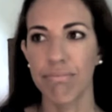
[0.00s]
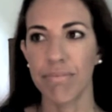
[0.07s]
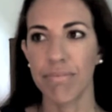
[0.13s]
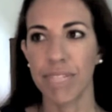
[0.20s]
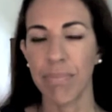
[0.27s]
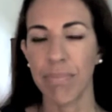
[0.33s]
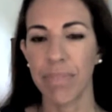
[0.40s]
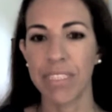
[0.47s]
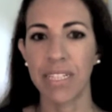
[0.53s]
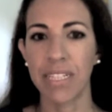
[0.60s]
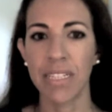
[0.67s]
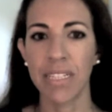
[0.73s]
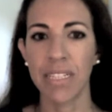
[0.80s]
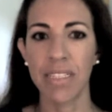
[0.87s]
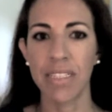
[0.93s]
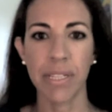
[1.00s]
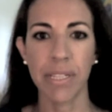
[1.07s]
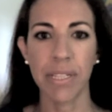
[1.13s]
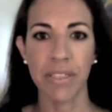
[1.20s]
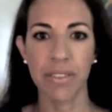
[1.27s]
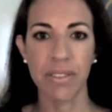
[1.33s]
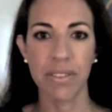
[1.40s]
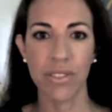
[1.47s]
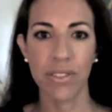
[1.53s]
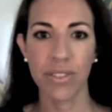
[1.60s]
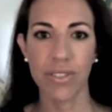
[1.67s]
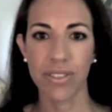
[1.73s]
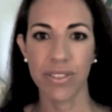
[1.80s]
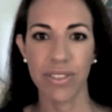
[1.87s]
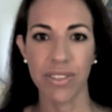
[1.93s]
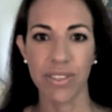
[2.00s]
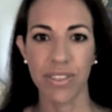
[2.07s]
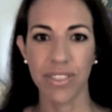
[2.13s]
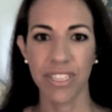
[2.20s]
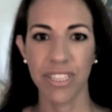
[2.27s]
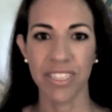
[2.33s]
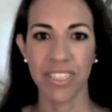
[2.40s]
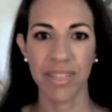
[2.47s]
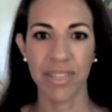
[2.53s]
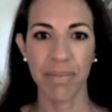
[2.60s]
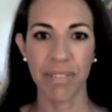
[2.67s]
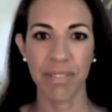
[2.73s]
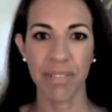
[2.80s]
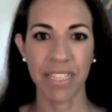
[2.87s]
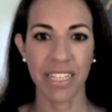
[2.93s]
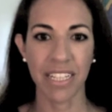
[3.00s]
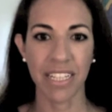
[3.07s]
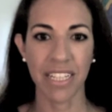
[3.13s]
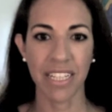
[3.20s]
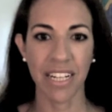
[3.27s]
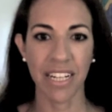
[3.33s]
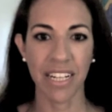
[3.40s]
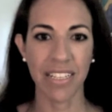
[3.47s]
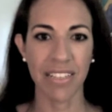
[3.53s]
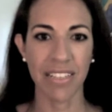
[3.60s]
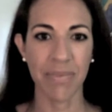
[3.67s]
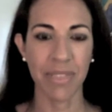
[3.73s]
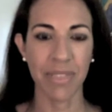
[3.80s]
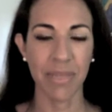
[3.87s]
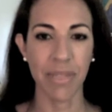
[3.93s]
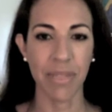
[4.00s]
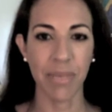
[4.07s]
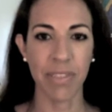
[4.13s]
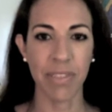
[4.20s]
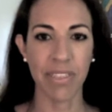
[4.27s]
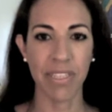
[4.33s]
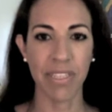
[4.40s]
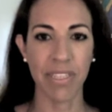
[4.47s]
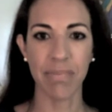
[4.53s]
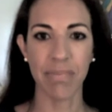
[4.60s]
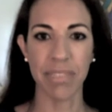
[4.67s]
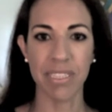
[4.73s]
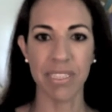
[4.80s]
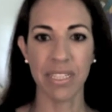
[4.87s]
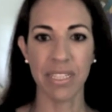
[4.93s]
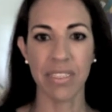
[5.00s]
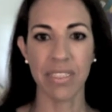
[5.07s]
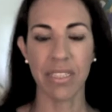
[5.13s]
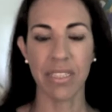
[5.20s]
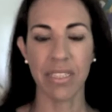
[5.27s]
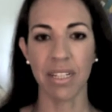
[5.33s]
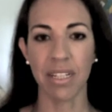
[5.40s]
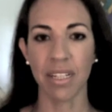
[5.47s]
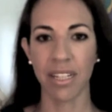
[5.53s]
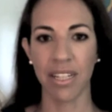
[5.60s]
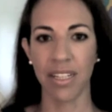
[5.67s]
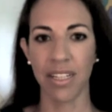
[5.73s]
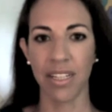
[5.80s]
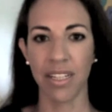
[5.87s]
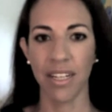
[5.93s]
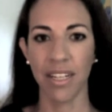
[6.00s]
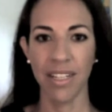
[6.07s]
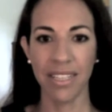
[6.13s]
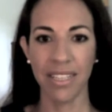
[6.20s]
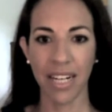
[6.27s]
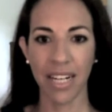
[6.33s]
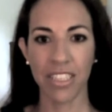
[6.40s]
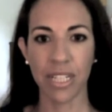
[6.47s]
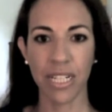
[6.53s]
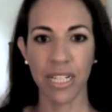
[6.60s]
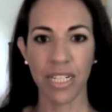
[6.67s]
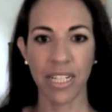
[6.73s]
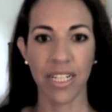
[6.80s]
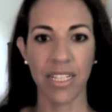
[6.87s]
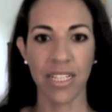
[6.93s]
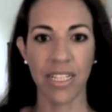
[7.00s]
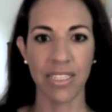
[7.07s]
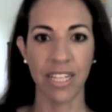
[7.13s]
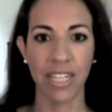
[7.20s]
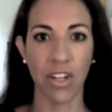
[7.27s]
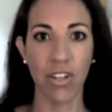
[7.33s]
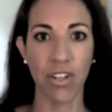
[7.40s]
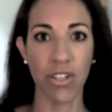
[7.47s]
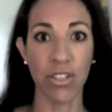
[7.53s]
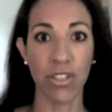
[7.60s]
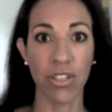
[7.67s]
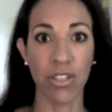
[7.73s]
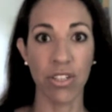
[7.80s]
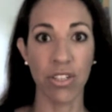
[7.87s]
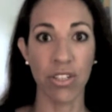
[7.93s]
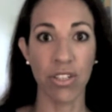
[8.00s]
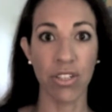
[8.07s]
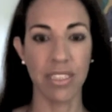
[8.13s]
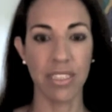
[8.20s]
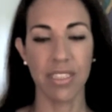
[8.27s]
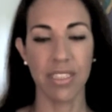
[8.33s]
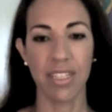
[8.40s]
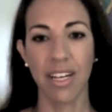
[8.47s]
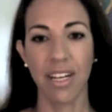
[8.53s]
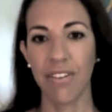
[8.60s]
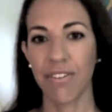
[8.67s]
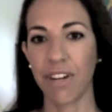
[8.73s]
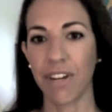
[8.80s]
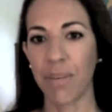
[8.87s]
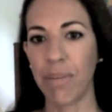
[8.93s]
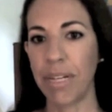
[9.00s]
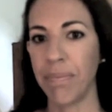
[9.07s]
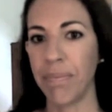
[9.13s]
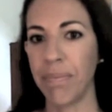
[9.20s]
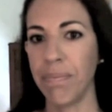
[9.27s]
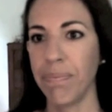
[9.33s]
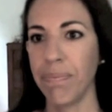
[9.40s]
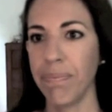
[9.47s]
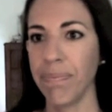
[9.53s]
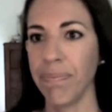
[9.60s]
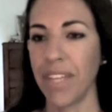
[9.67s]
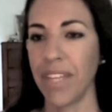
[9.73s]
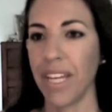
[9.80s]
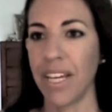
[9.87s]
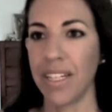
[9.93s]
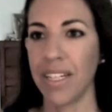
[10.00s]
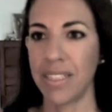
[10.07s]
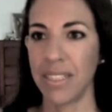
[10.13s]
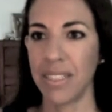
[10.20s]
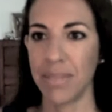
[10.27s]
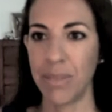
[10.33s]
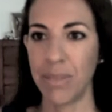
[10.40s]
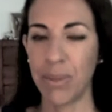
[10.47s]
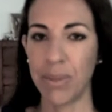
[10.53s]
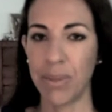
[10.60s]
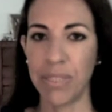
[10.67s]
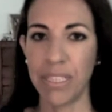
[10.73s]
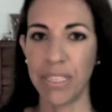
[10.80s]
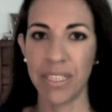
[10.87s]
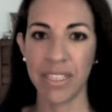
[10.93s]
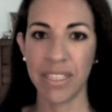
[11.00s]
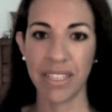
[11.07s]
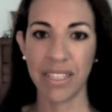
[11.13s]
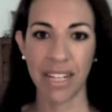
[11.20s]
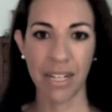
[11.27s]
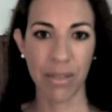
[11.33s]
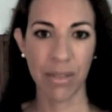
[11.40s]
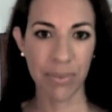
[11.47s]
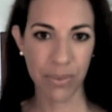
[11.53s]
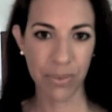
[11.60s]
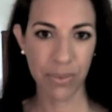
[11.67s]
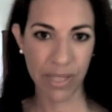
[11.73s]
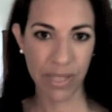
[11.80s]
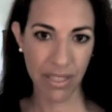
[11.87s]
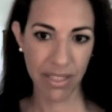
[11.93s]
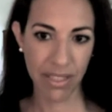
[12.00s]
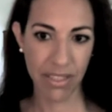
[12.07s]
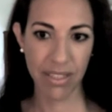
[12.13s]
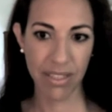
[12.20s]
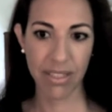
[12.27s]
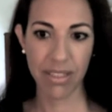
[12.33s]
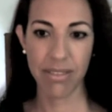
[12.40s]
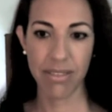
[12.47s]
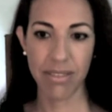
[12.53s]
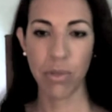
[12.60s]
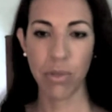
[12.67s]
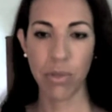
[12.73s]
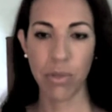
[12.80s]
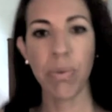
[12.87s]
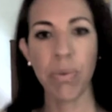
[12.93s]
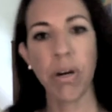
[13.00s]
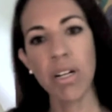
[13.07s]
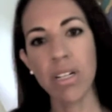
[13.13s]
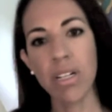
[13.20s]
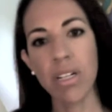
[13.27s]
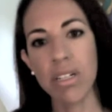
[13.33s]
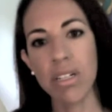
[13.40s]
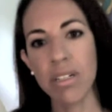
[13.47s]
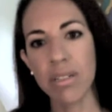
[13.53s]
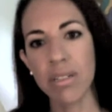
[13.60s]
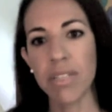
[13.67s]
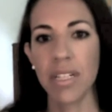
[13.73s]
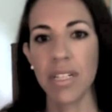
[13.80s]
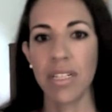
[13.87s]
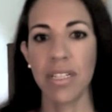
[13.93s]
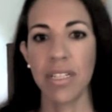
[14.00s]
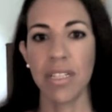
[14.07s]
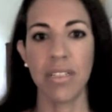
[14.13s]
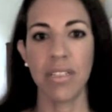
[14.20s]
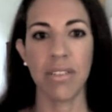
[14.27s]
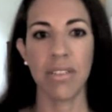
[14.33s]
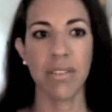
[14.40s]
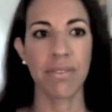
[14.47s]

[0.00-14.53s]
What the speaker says: like placenta pills or something like that. You know, some people take the placenta and they dehydrate it and get all the nutrients from it. And supposedly it helps with postpartum, you know,